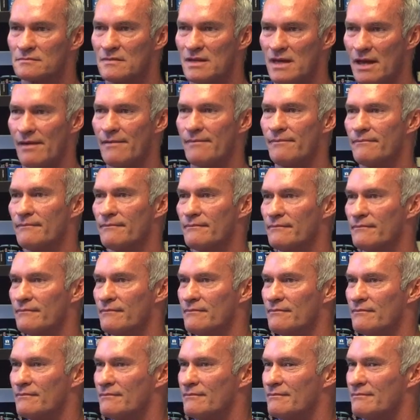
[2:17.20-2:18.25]
Yeah,
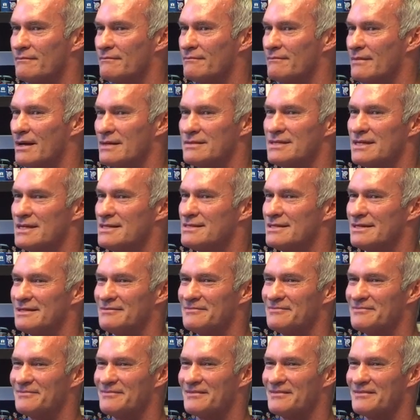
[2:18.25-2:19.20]
that's easy.